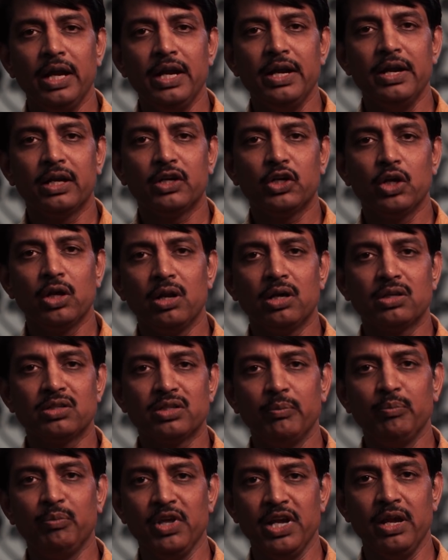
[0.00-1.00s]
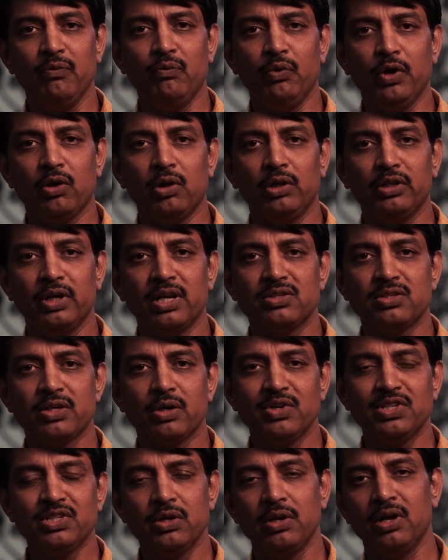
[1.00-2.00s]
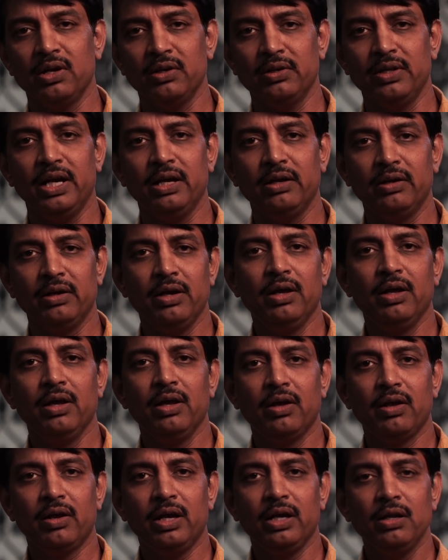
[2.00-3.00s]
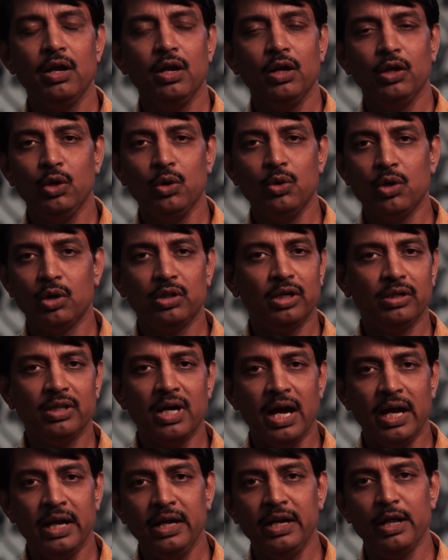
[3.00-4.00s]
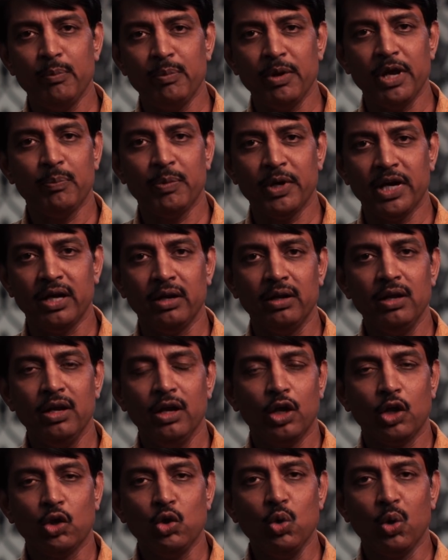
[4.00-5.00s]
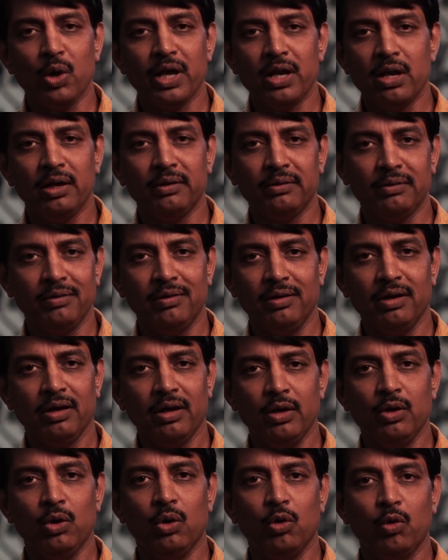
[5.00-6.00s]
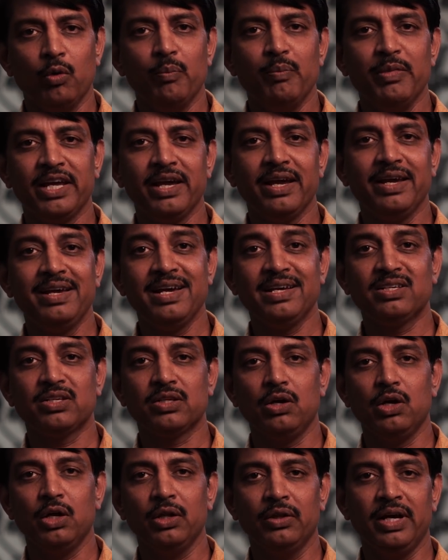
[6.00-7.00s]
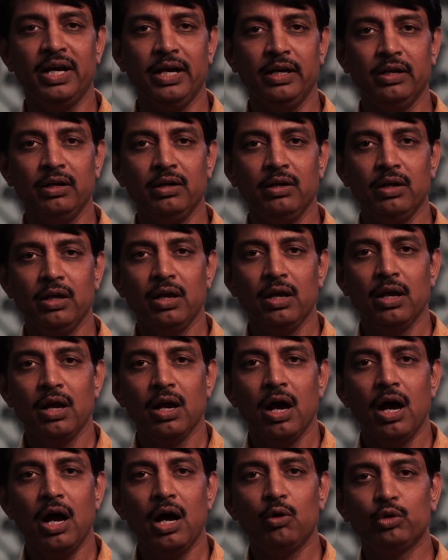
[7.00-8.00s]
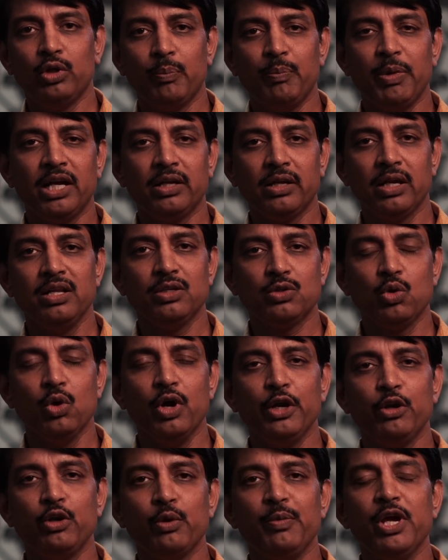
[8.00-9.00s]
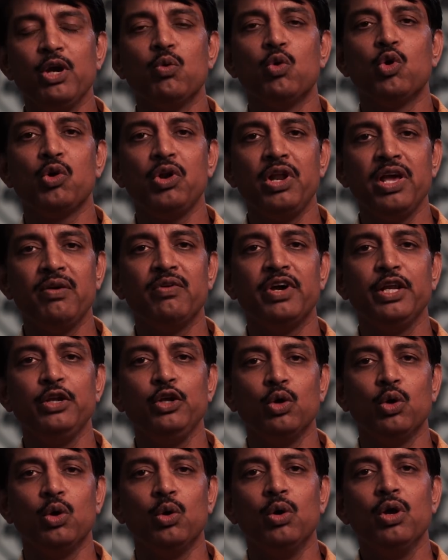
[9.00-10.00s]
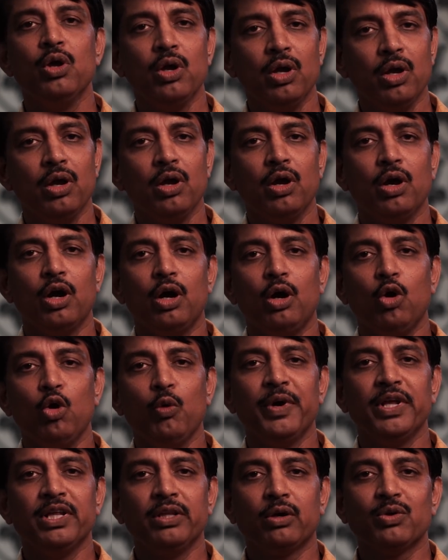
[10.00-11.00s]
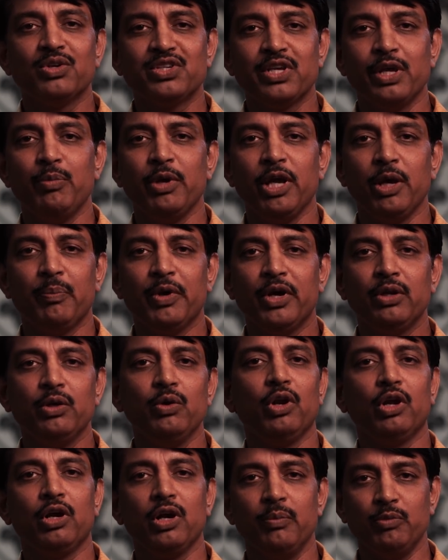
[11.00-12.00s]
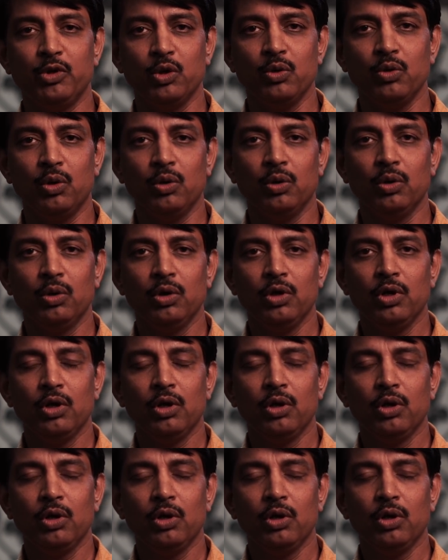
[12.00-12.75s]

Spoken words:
induction or something, if at all there is a question on that, right? You know that the IIT paper, you cannot make a guess on that. How the pattern is going to be, only when you open the question paper, you will come to know.